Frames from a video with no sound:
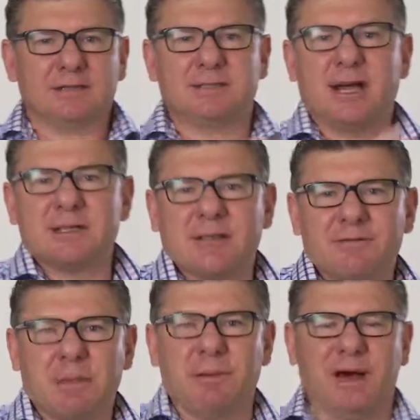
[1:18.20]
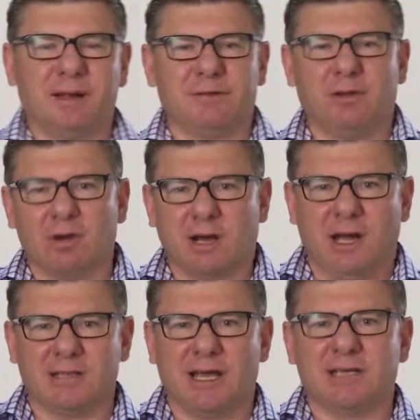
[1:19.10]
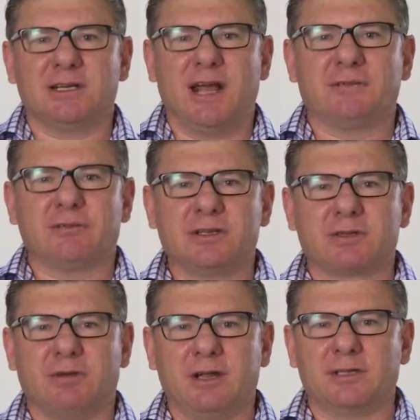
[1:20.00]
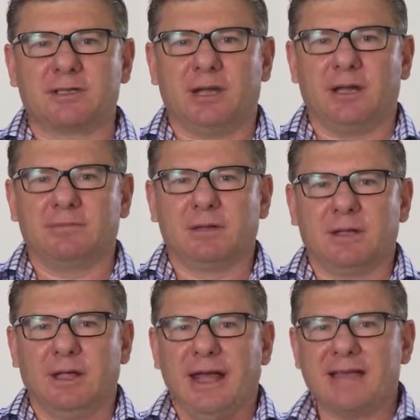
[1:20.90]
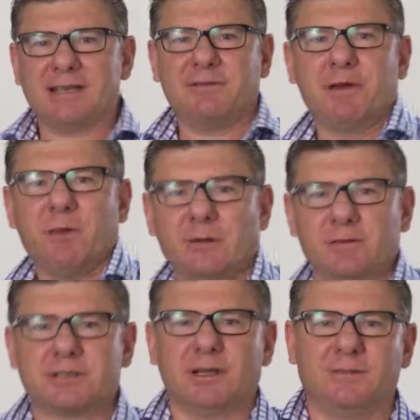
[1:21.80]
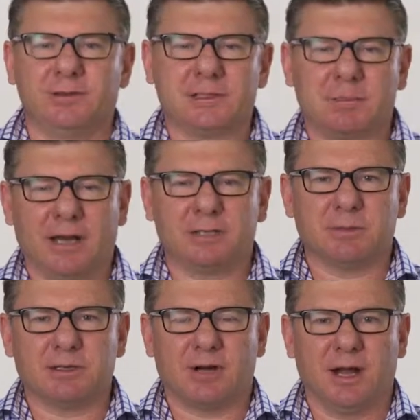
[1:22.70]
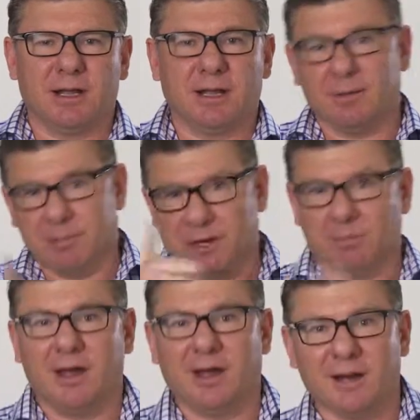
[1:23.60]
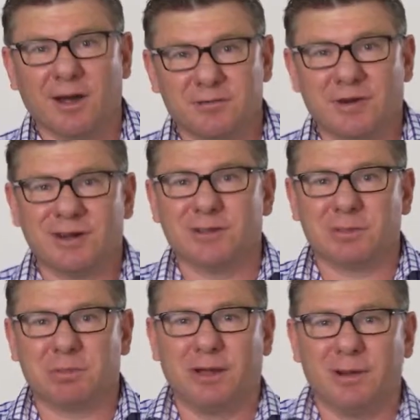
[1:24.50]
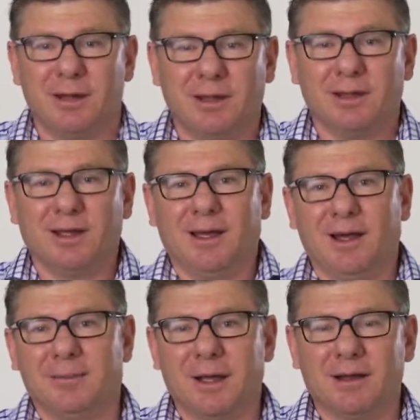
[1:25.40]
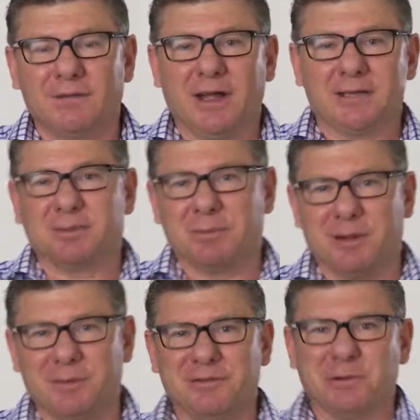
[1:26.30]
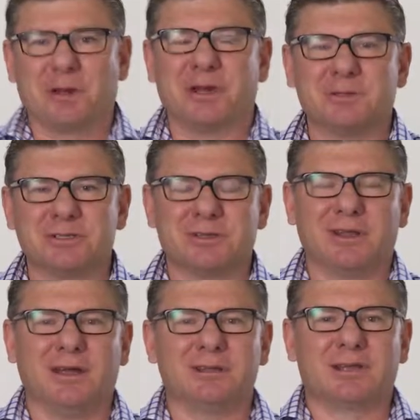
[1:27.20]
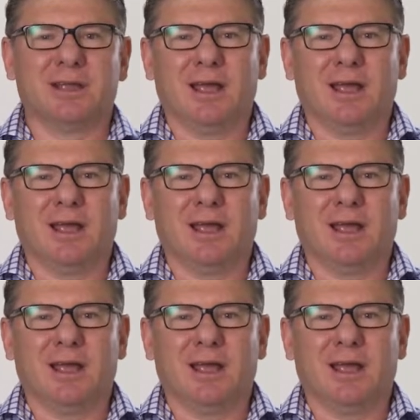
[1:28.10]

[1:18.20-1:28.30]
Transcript: Does every part of the organisation have a risk register? Has everyone received risk management training? And by the way, I know a very good diploma um, and advanced diploma if you want to come and do those